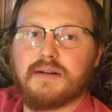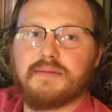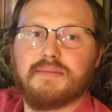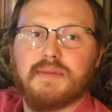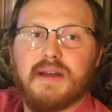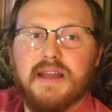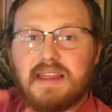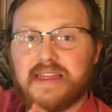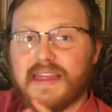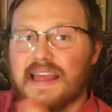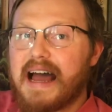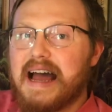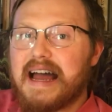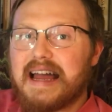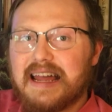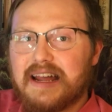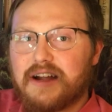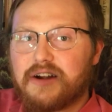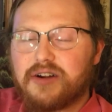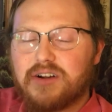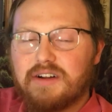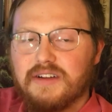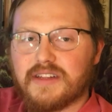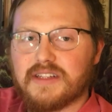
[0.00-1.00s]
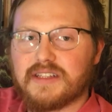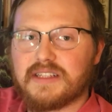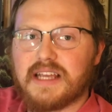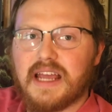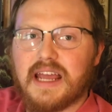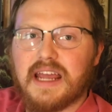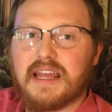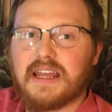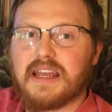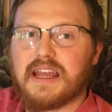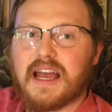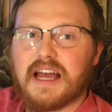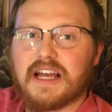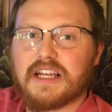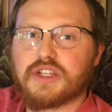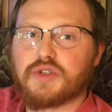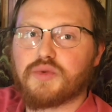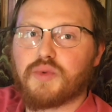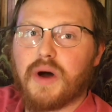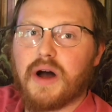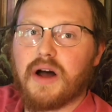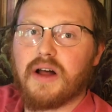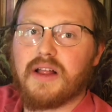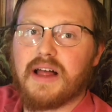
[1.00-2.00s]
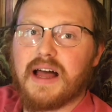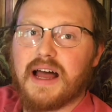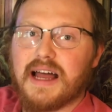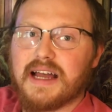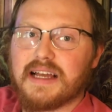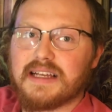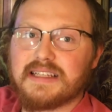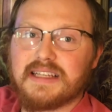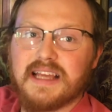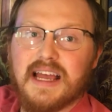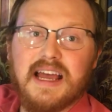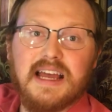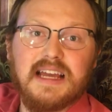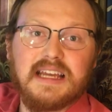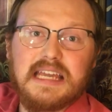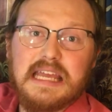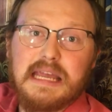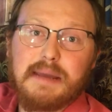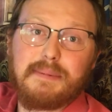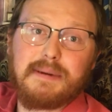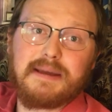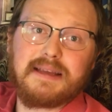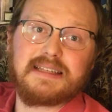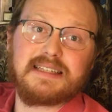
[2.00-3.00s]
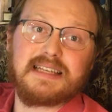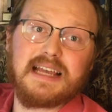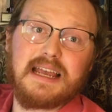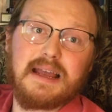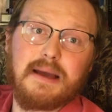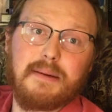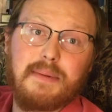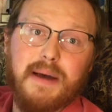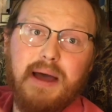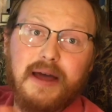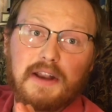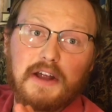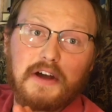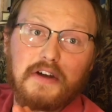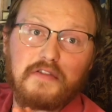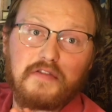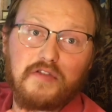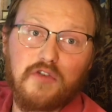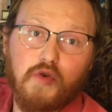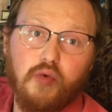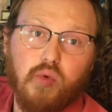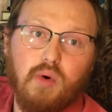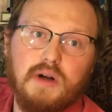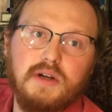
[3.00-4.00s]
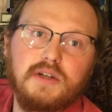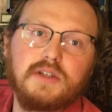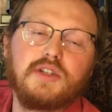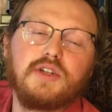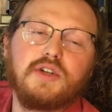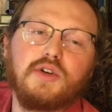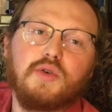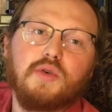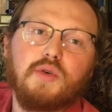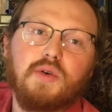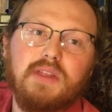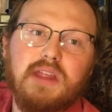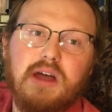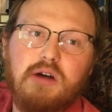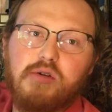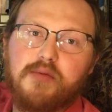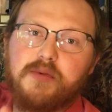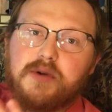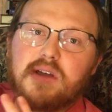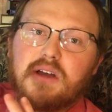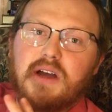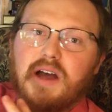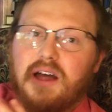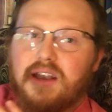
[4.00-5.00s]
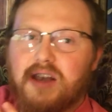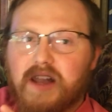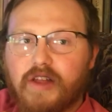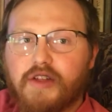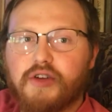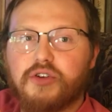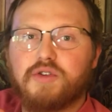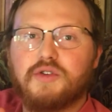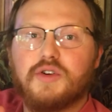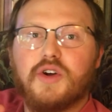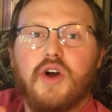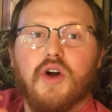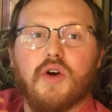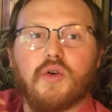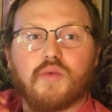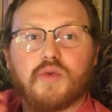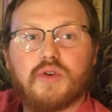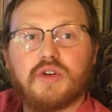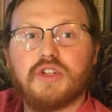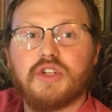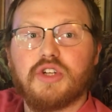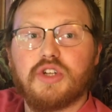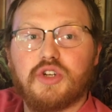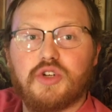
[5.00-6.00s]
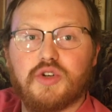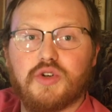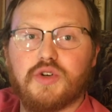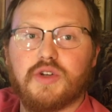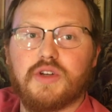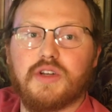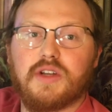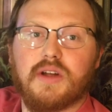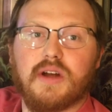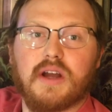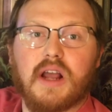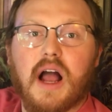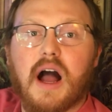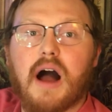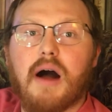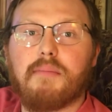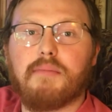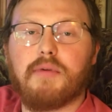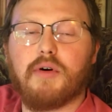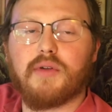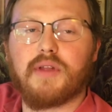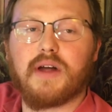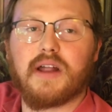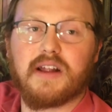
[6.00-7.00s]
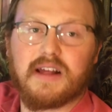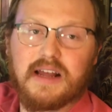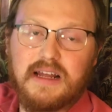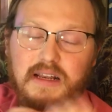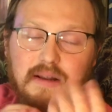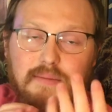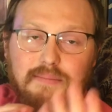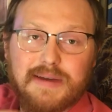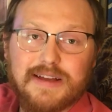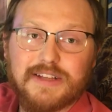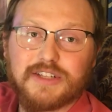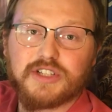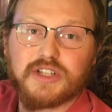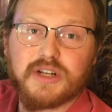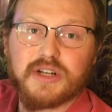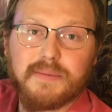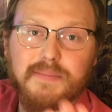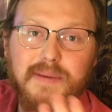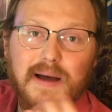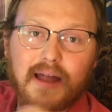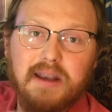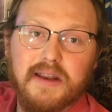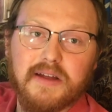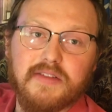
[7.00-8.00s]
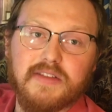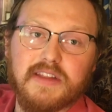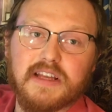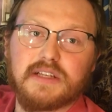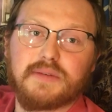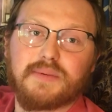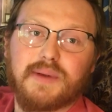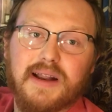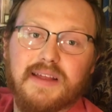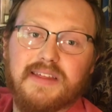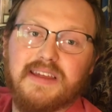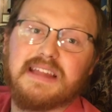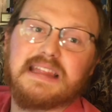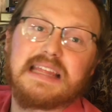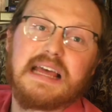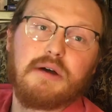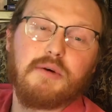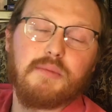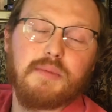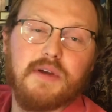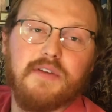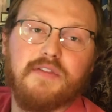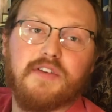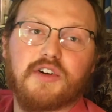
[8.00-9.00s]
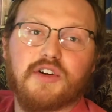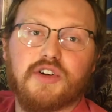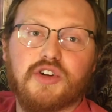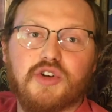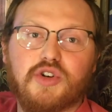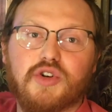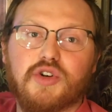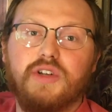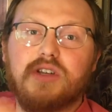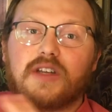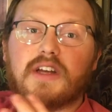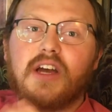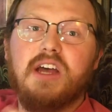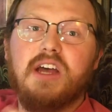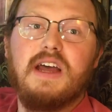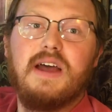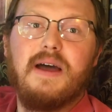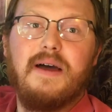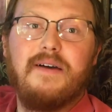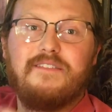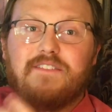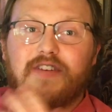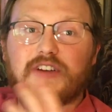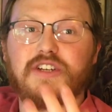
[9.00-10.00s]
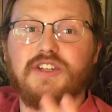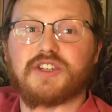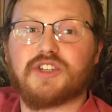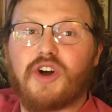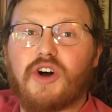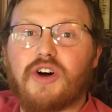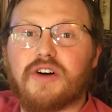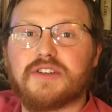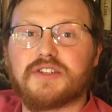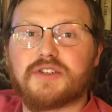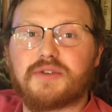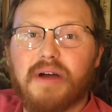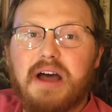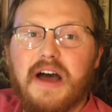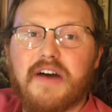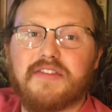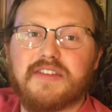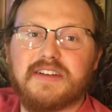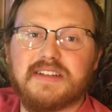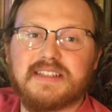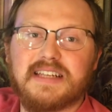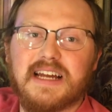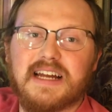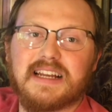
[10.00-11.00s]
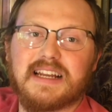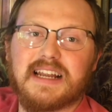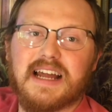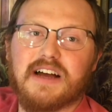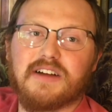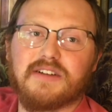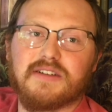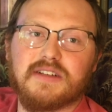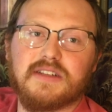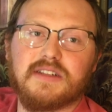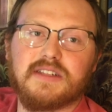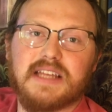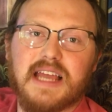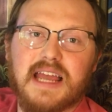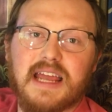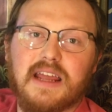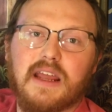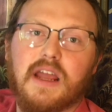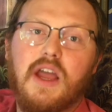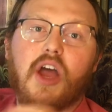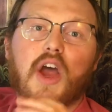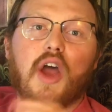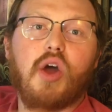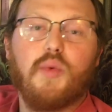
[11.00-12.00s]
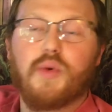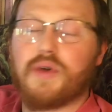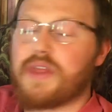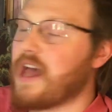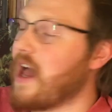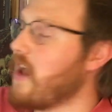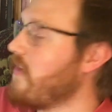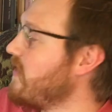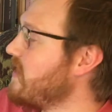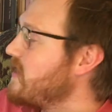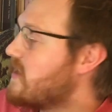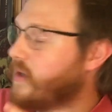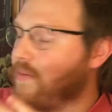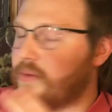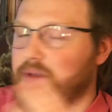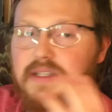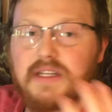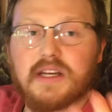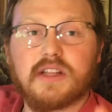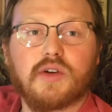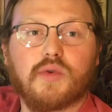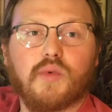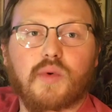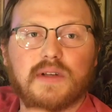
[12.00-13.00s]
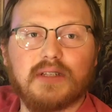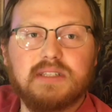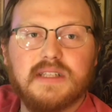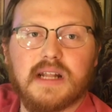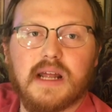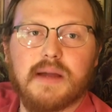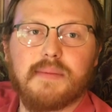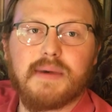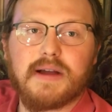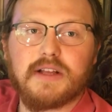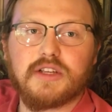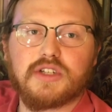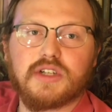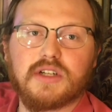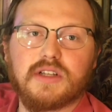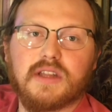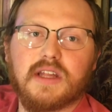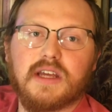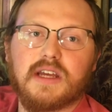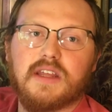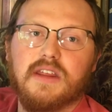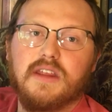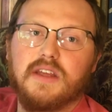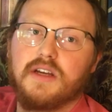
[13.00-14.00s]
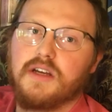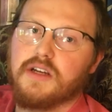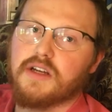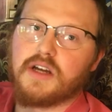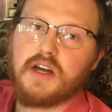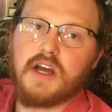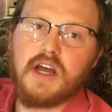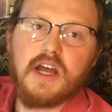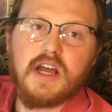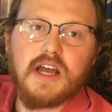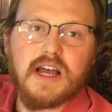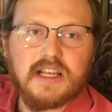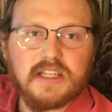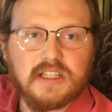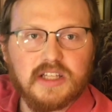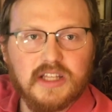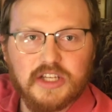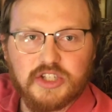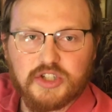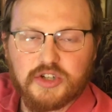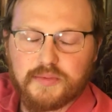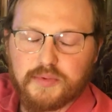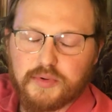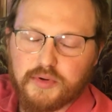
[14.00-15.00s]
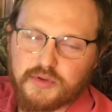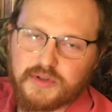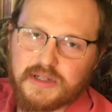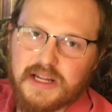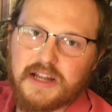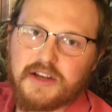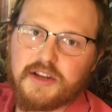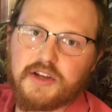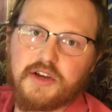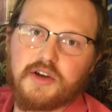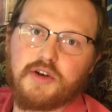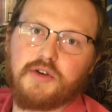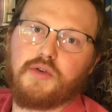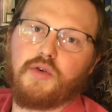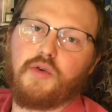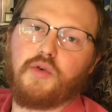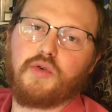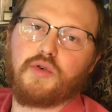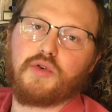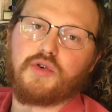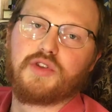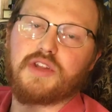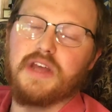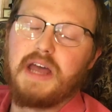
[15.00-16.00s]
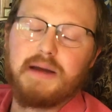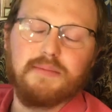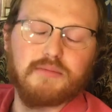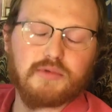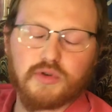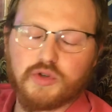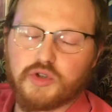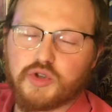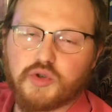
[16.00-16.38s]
in that area of the tank, as well as keeping, say, a betta if you want to. That would be another really good combo. That I didn't mention a betta in this, but I think that would be a very good fish to also have in a 10-gallon tank, with having some of these other ones that I mentioned, like the Celestia Prodania or the Emerald